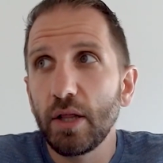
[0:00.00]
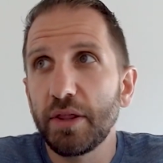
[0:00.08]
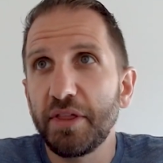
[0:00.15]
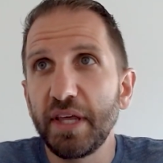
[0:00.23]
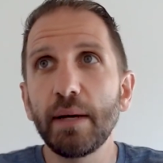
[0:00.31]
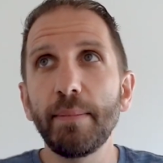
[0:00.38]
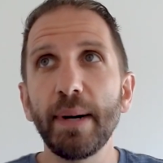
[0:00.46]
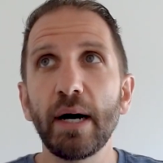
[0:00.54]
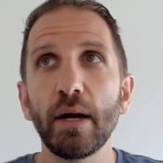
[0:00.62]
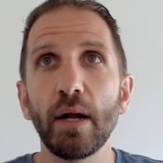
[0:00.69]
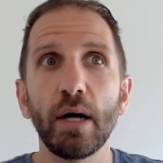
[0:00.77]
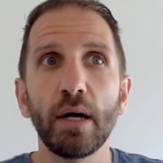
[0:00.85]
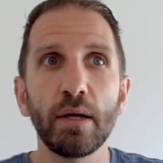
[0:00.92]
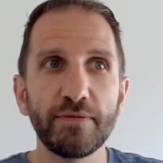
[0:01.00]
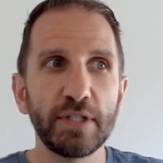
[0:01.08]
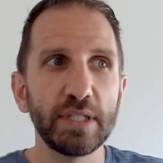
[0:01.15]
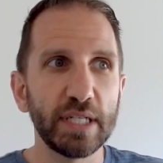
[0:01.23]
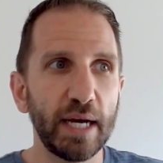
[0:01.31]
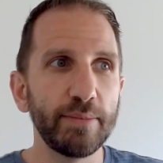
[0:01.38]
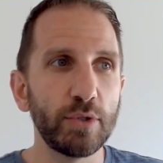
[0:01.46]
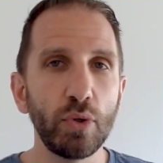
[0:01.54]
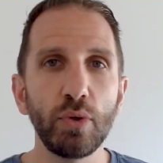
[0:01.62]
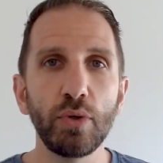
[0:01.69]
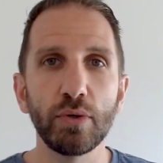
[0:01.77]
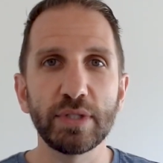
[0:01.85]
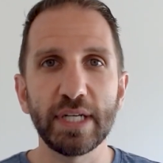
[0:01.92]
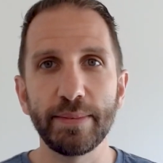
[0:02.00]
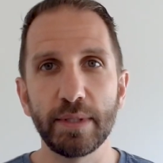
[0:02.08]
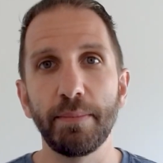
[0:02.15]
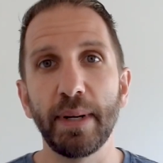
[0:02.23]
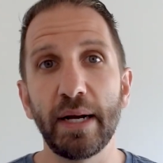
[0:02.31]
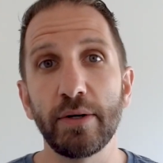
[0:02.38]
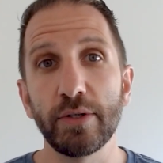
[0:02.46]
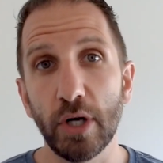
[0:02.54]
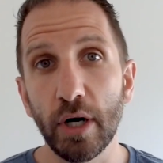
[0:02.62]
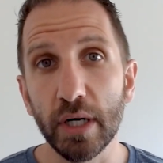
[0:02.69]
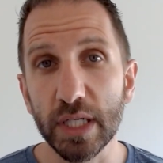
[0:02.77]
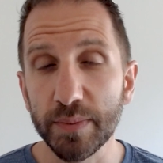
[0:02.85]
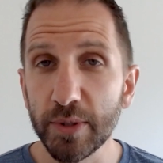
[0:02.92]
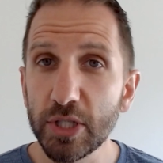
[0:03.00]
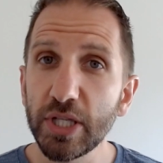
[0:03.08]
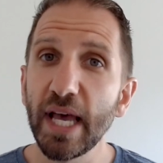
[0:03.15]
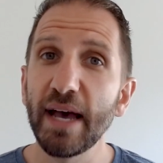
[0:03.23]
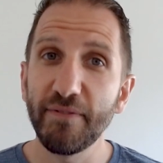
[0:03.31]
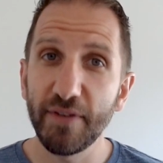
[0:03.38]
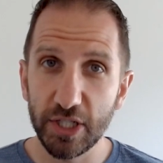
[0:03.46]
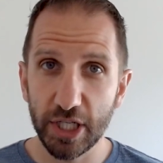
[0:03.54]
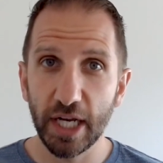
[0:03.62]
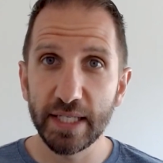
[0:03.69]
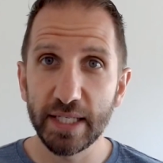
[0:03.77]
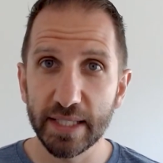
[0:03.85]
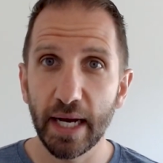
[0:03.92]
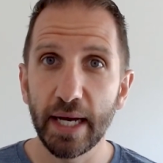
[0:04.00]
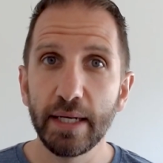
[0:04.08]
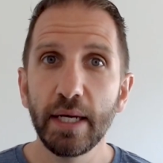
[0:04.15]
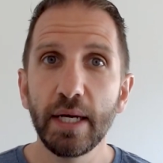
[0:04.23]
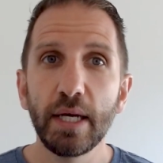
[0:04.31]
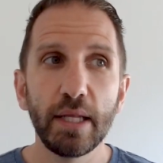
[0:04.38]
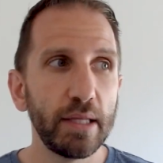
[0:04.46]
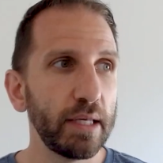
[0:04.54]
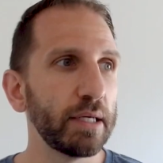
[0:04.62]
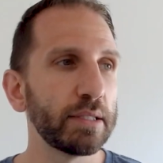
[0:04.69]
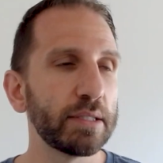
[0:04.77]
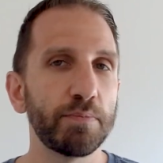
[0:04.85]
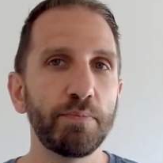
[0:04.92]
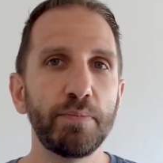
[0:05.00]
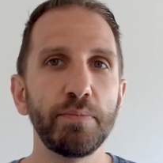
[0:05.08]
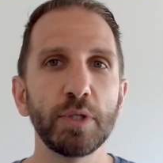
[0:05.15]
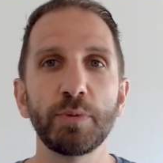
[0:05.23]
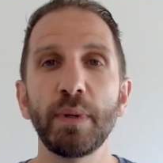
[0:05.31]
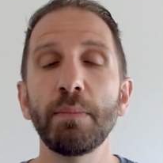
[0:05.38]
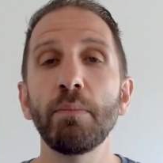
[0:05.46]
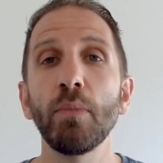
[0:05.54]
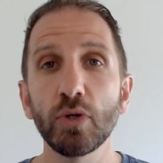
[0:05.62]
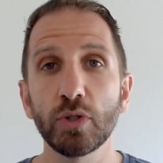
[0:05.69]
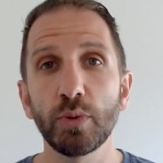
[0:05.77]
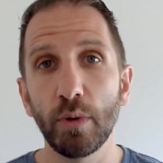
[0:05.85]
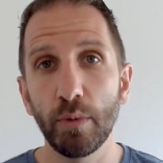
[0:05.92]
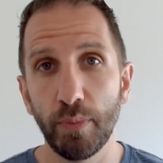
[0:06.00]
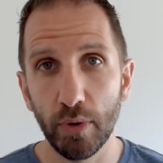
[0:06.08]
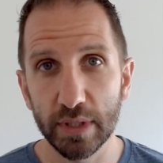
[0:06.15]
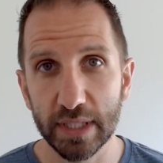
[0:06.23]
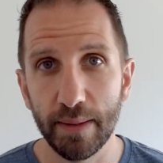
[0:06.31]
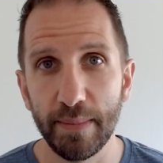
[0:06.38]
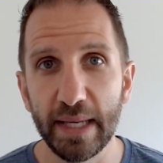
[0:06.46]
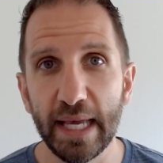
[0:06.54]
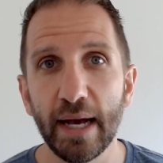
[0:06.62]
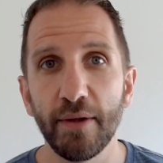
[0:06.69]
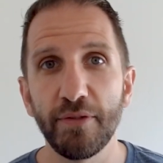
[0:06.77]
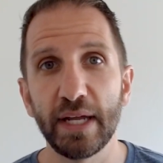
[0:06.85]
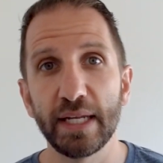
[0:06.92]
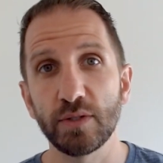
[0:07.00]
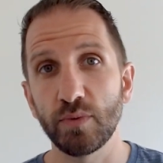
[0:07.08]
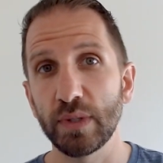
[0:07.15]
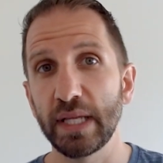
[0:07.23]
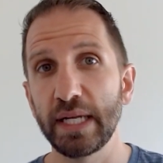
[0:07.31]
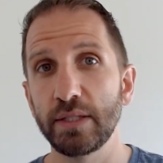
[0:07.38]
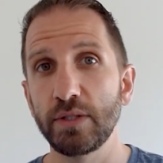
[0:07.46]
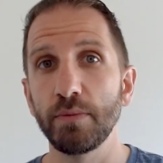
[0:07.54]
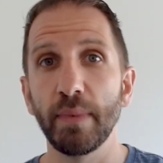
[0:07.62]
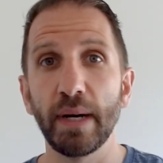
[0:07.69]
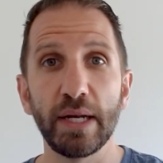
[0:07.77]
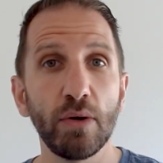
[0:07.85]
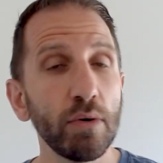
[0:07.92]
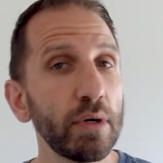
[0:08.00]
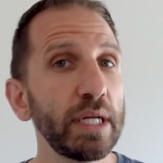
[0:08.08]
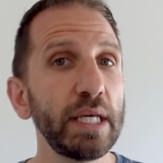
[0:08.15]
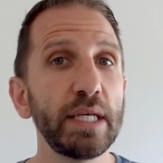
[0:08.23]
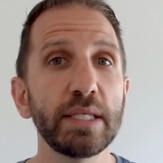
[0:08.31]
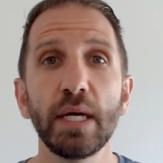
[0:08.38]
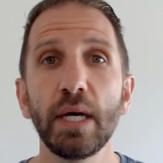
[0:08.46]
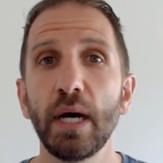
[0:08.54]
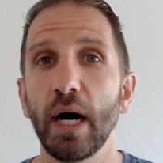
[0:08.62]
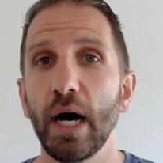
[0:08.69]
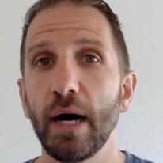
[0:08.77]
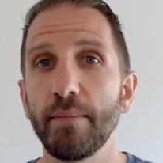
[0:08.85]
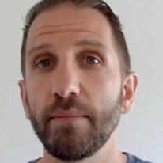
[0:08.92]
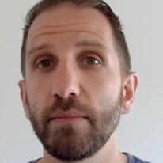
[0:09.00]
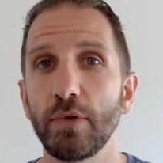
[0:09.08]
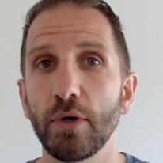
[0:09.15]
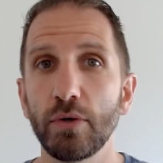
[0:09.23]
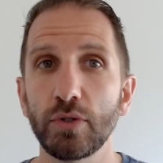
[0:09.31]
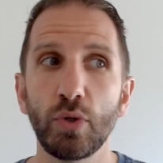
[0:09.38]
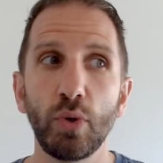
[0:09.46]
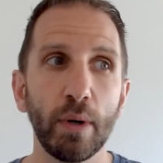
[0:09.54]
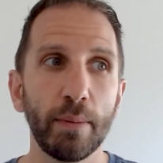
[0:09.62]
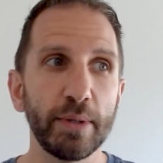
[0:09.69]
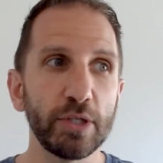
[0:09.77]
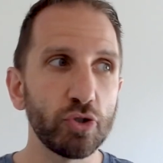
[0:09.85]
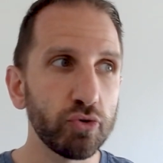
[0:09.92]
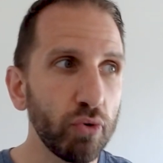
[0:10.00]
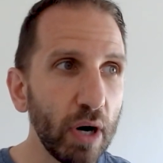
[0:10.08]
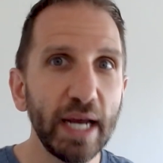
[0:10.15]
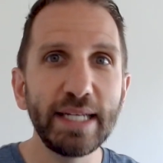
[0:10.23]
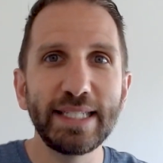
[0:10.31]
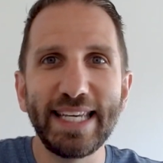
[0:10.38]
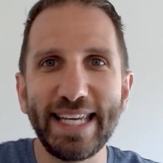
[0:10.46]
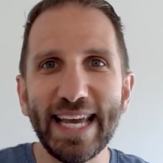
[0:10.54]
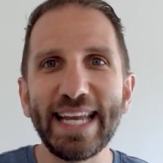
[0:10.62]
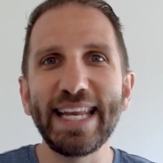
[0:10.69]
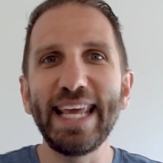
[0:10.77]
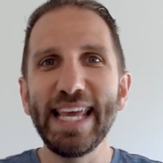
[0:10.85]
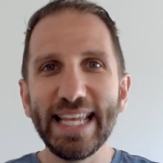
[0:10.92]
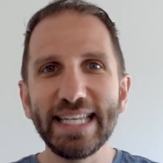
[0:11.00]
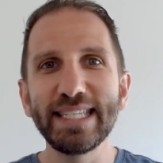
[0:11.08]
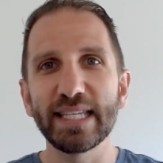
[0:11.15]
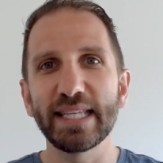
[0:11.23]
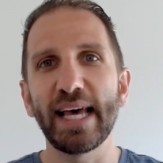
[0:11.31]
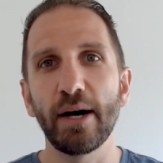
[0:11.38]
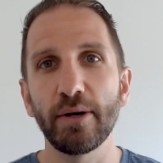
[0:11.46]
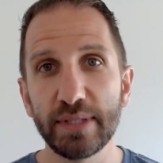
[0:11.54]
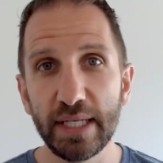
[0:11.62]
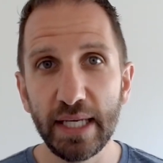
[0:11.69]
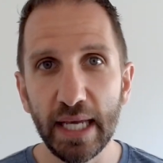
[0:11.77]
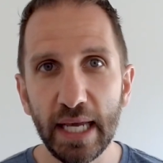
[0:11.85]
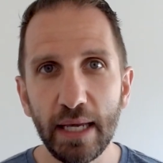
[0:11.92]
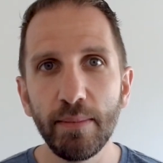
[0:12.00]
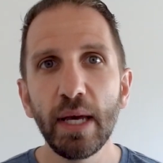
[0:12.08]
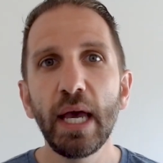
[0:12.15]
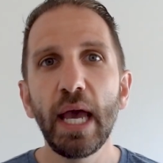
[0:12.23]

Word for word: think about oftentimes who those types of buyers are, especially on the F H A side. It's, there's been multiple reports coming out that it's related to minorities, um, those who have been trying to get into the housing game.